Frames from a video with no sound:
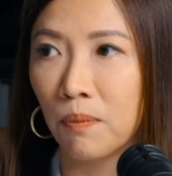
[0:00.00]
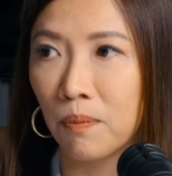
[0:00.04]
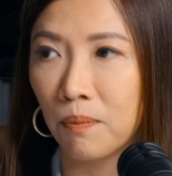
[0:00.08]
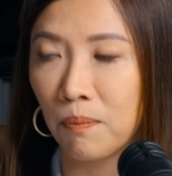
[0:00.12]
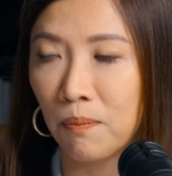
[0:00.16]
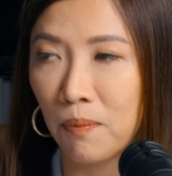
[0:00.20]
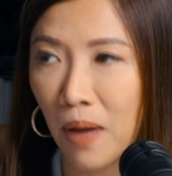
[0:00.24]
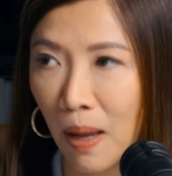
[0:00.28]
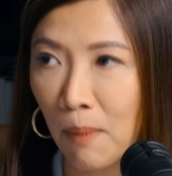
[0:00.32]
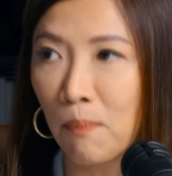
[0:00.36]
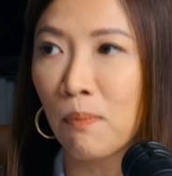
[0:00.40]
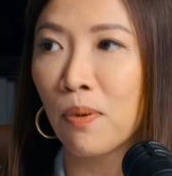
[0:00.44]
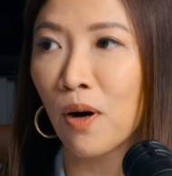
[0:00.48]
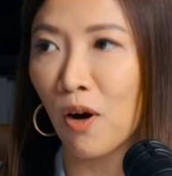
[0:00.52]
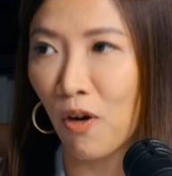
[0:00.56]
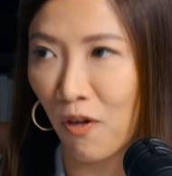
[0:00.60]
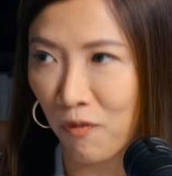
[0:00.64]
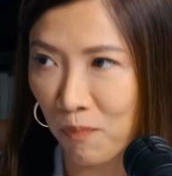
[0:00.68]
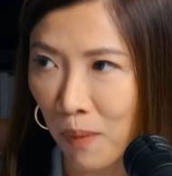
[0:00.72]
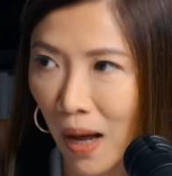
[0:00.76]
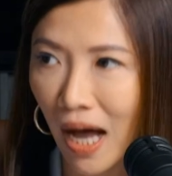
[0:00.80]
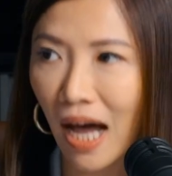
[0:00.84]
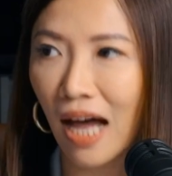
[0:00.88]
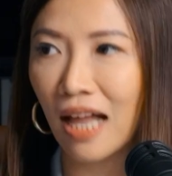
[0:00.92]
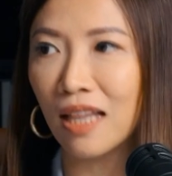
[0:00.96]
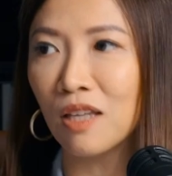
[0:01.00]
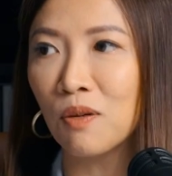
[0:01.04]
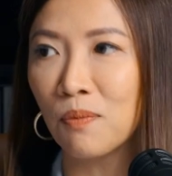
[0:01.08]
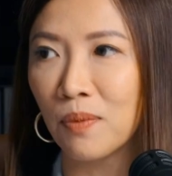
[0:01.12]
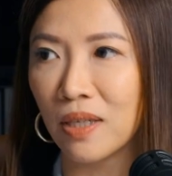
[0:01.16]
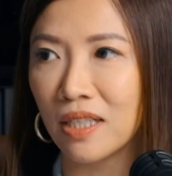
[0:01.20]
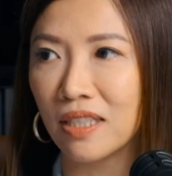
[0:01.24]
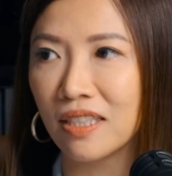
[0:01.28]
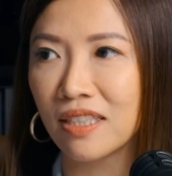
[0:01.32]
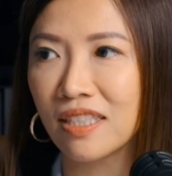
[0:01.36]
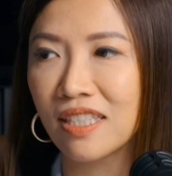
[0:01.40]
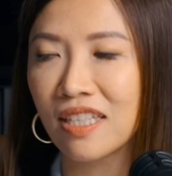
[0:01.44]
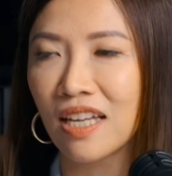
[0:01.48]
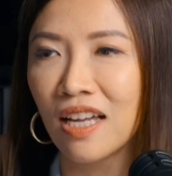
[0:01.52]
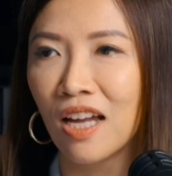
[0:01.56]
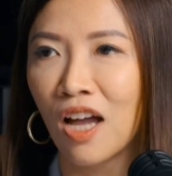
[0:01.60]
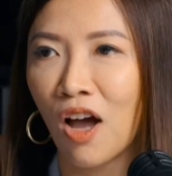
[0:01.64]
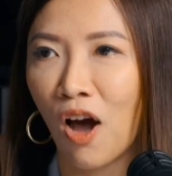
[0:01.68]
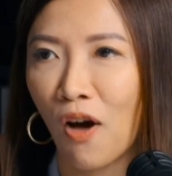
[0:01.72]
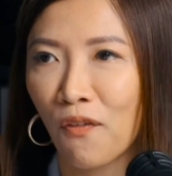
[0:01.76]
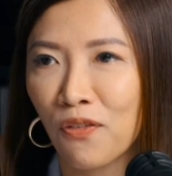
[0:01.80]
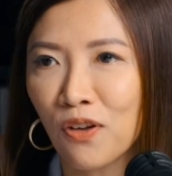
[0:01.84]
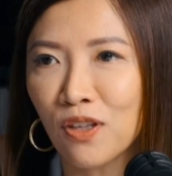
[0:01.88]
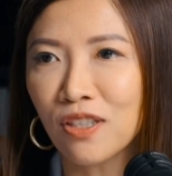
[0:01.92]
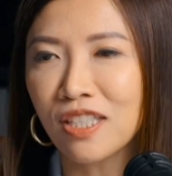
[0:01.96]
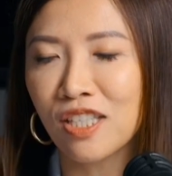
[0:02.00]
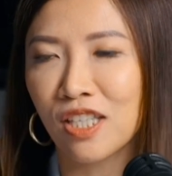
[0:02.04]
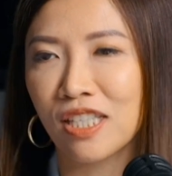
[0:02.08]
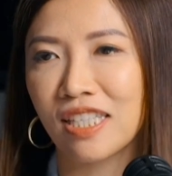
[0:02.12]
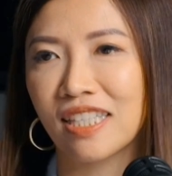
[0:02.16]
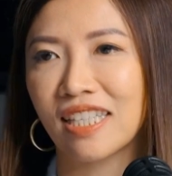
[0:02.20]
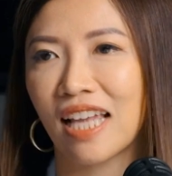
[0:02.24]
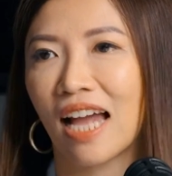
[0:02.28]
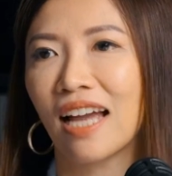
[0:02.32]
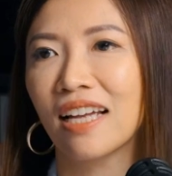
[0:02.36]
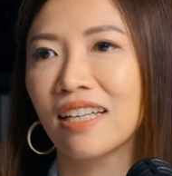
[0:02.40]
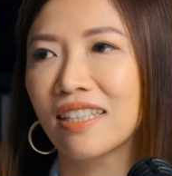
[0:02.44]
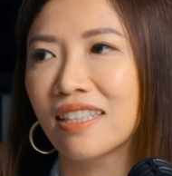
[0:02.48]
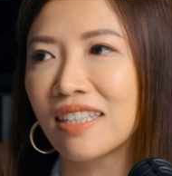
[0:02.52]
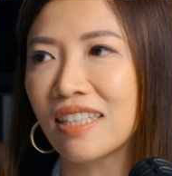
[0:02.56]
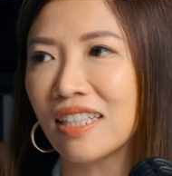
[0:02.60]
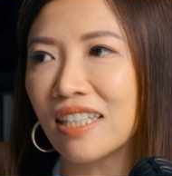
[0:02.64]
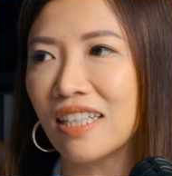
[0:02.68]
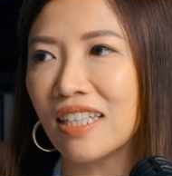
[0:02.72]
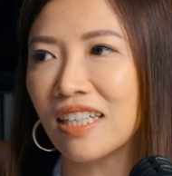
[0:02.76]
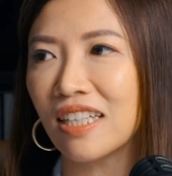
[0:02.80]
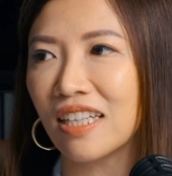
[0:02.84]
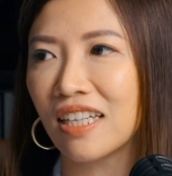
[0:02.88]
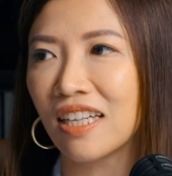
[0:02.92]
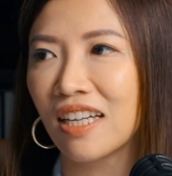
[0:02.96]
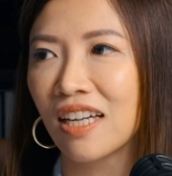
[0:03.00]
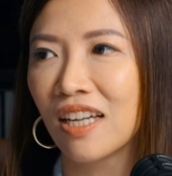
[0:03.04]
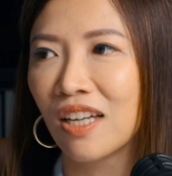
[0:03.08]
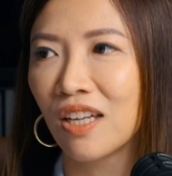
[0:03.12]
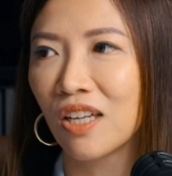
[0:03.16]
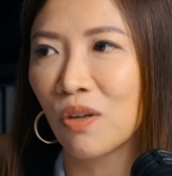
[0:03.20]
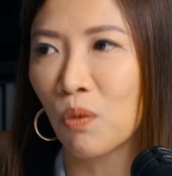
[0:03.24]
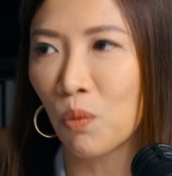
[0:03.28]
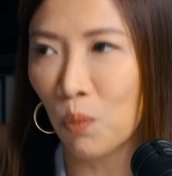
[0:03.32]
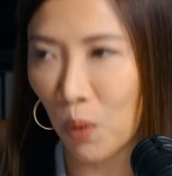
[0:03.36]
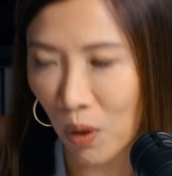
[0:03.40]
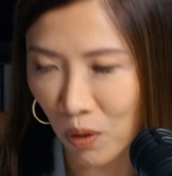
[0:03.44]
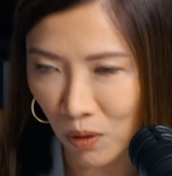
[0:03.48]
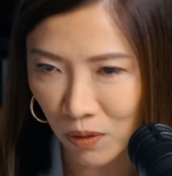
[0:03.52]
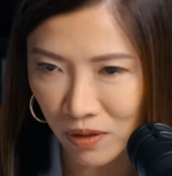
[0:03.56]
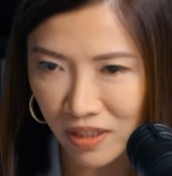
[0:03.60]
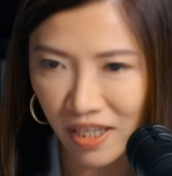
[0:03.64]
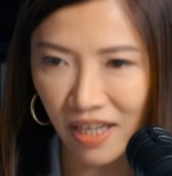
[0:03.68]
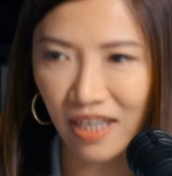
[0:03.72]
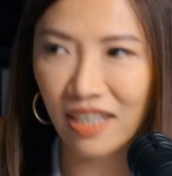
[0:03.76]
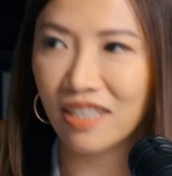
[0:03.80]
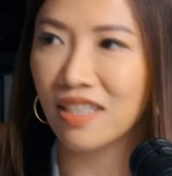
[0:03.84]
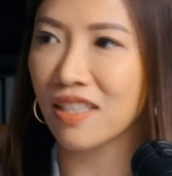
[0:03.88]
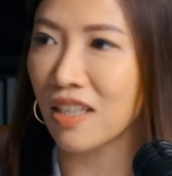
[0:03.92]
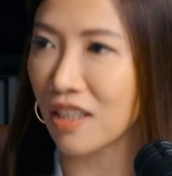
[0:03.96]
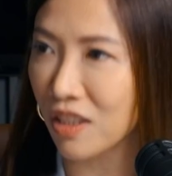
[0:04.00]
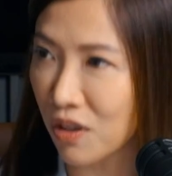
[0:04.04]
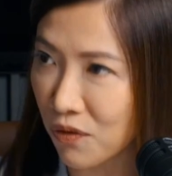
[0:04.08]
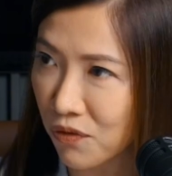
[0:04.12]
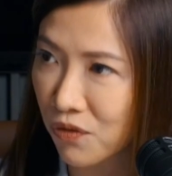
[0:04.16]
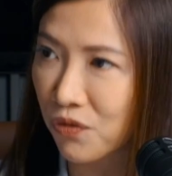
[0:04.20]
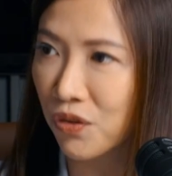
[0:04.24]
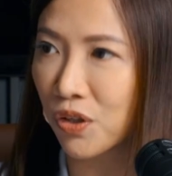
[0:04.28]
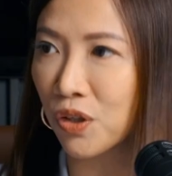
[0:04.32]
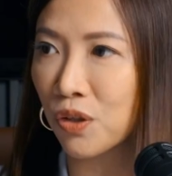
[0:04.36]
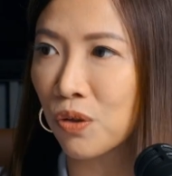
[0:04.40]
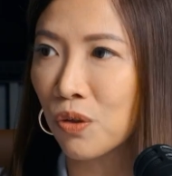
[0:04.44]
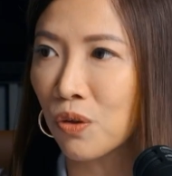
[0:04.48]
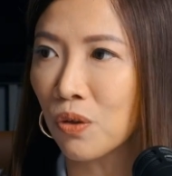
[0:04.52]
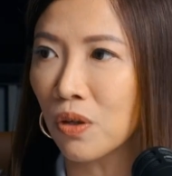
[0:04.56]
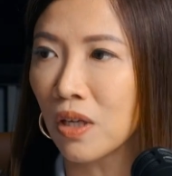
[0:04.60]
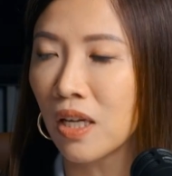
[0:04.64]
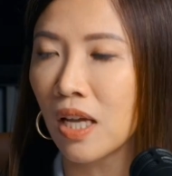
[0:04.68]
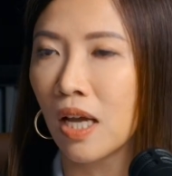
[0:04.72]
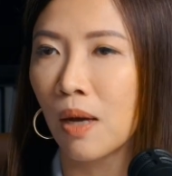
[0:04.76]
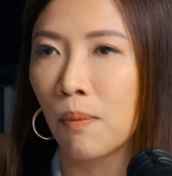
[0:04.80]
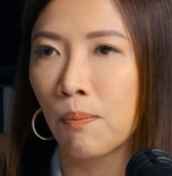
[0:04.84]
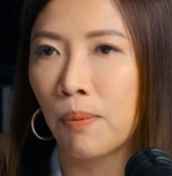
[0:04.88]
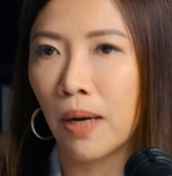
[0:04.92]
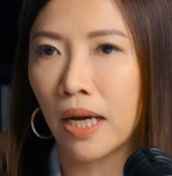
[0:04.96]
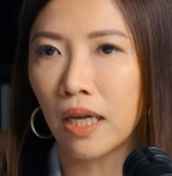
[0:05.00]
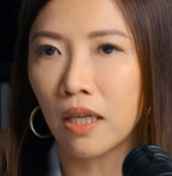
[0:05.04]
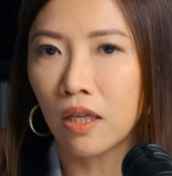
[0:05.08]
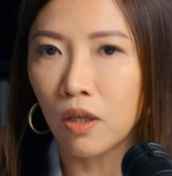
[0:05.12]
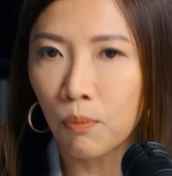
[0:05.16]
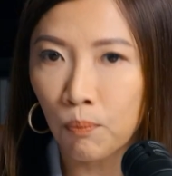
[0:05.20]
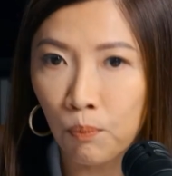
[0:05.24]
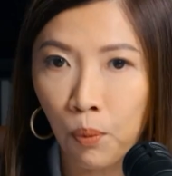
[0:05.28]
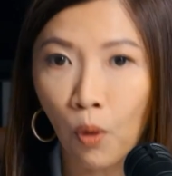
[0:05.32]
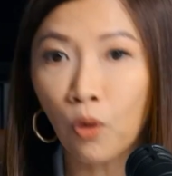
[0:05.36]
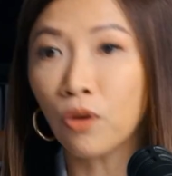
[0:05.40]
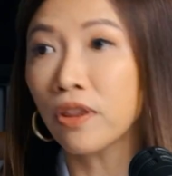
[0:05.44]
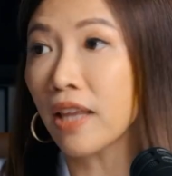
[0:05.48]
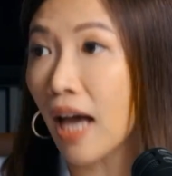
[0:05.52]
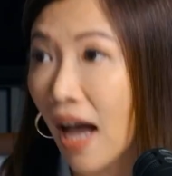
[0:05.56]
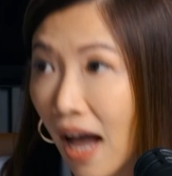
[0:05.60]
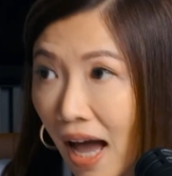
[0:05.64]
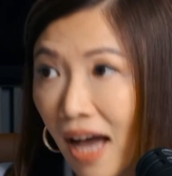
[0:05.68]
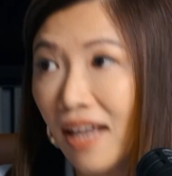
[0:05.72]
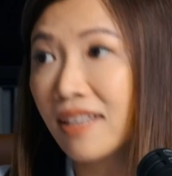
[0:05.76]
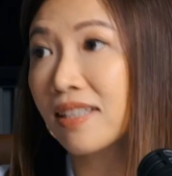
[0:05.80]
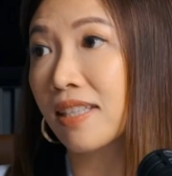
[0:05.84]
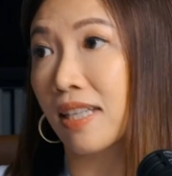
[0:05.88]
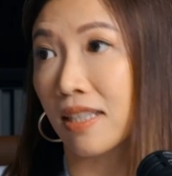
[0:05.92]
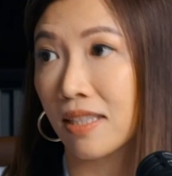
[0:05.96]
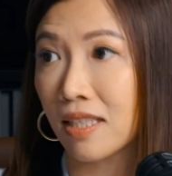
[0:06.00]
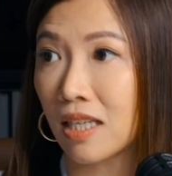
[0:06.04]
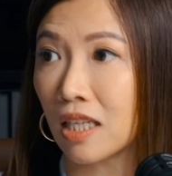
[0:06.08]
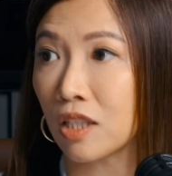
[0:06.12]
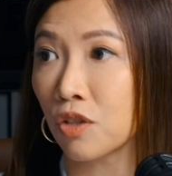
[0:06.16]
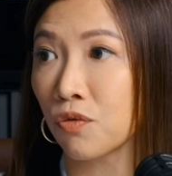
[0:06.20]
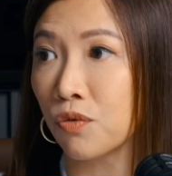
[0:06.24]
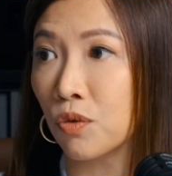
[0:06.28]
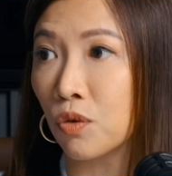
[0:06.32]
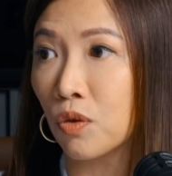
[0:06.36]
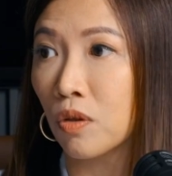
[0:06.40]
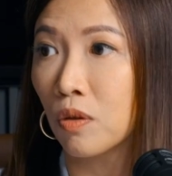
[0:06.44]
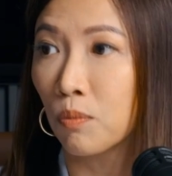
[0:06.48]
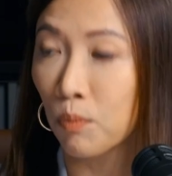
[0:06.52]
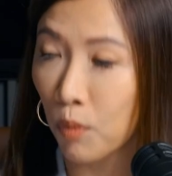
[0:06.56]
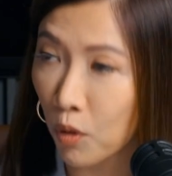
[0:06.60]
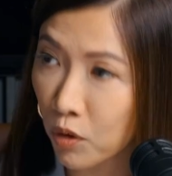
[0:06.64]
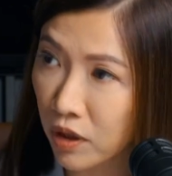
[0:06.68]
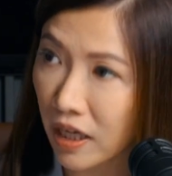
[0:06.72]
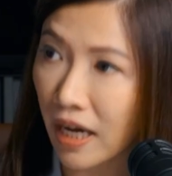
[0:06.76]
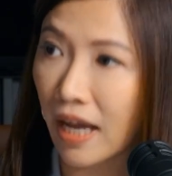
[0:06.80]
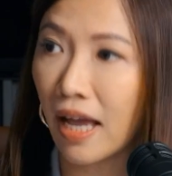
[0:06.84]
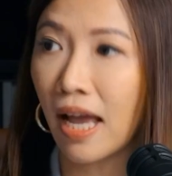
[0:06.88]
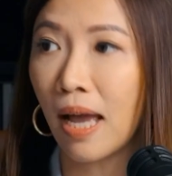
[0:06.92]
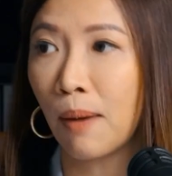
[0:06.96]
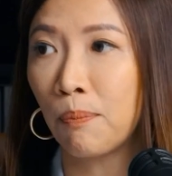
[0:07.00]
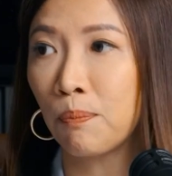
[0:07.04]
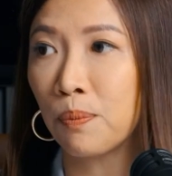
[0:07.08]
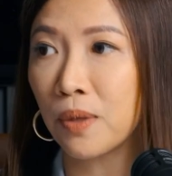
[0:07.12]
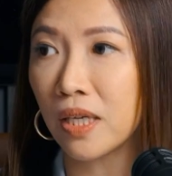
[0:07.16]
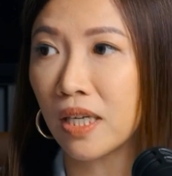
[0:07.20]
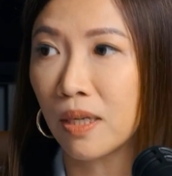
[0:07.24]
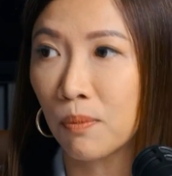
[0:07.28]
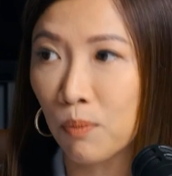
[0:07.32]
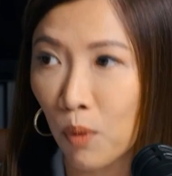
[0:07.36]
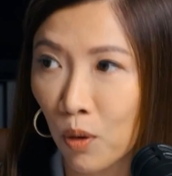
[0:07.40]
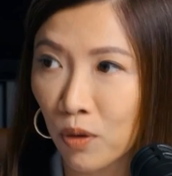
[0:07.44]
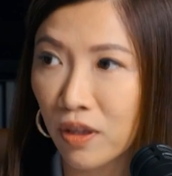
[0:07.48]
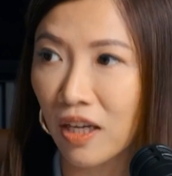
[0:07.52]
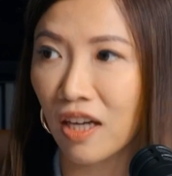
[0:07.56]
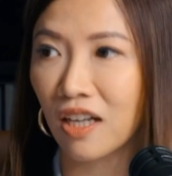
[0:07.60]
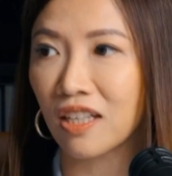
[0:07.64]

member of parliament. Of course, society will take a certain view, but both are successful. Both are happy, both are